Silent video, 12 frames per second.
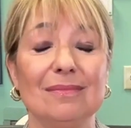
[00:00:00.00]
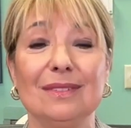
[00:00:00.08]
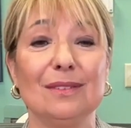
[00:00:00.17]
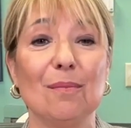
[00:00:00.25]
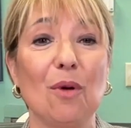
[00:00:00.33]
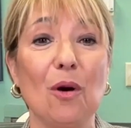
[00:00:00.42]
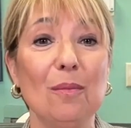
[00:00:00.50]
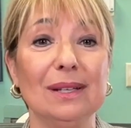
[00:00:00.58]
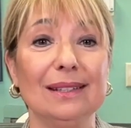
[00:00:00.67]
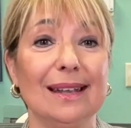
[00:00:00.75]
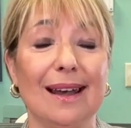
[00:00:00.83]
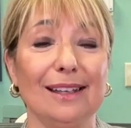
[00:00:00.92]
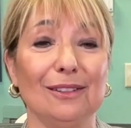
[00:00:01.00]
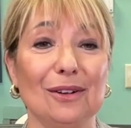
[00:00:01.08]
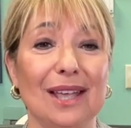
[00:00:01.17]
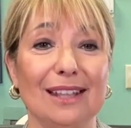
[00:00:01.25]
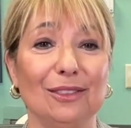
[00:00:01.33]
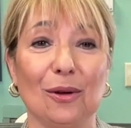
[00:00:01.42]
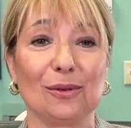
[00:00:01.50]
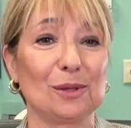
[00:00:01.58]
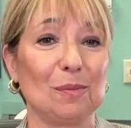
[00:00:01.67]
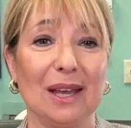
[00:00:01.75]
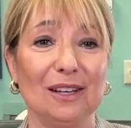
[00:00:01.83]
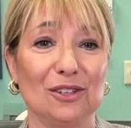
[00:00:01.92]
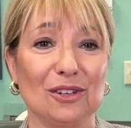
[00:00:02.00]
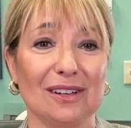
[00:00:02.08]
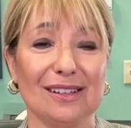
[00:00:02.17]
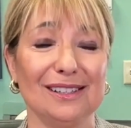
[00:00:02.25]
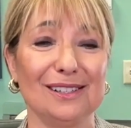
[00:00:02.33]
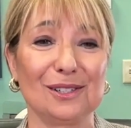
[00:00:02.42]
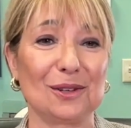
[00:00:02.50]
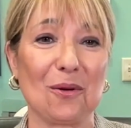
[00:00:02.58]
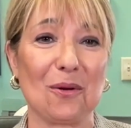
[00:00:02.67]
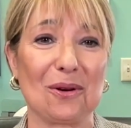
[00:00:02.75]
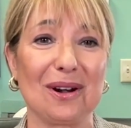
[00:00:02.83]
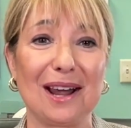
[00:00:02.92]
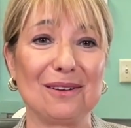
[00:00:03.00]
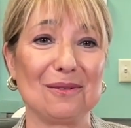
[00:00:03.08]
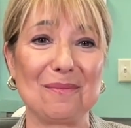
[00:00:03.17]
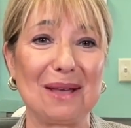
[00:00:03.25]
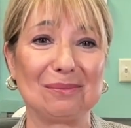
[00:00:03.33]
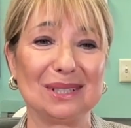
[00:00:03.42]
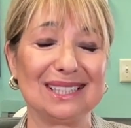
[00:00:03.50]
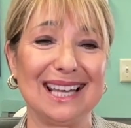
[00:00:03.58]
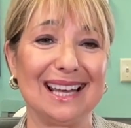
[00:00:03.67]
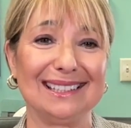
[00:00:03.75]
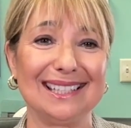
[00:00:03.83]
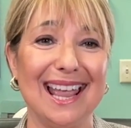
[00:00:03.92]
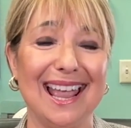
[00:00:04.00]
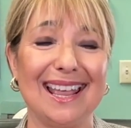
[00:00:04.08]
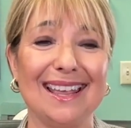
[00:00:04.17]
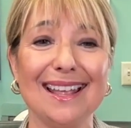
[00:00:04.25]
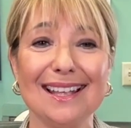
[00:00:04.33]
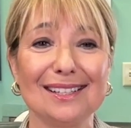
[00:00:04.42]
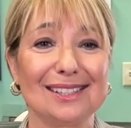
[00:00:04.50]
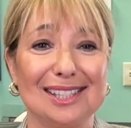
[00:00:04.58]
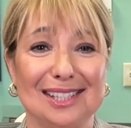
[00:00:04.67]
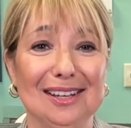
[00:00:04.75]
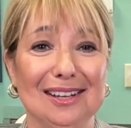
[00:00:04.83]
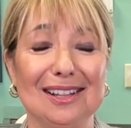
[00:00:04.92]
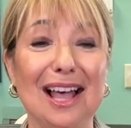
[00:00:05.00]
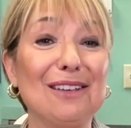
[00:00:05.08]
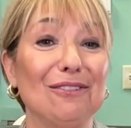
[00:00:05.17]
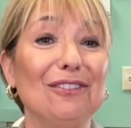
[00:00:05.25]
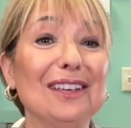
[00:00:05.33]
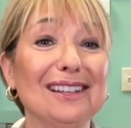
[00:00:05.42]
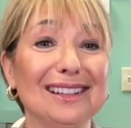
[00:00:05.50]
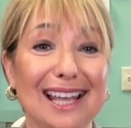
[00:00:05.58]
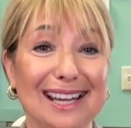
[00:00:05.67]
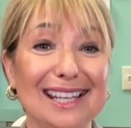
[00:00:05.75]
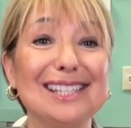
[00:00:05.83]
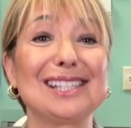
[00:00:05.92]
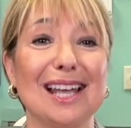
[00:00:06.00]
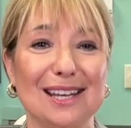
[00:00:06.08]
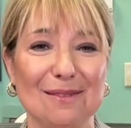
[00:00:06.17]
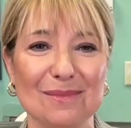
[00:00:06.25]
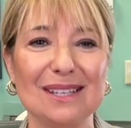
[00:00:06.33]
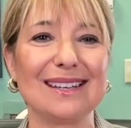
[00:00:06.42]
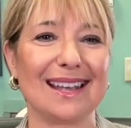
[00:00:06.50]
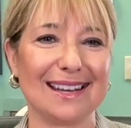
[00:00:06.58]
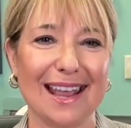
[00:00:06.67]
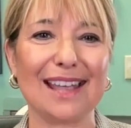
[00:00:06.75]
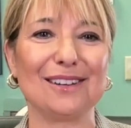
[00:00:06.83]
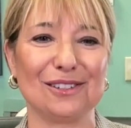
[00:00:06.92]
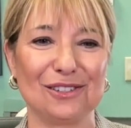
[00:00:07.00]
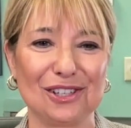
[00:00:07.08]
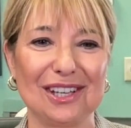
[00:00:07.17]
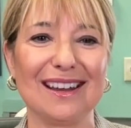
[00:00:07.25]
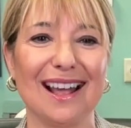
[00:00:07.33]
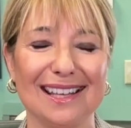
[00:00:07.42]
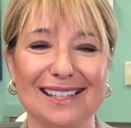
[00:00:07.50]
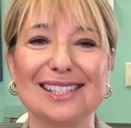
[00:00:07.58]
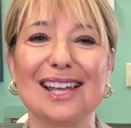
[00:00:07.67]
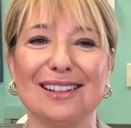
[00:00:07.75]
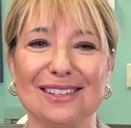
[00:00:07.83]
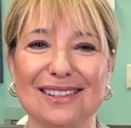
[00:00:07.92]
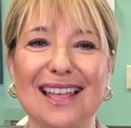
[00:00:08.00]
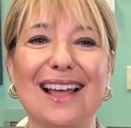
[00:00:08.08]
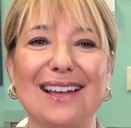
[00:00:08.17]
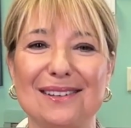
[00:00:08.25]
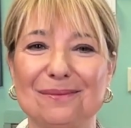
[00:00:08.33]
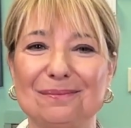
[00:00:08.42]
the moment that I look at those pictures, or I remember that day, still I feel that excitement and energy, I can tell you that.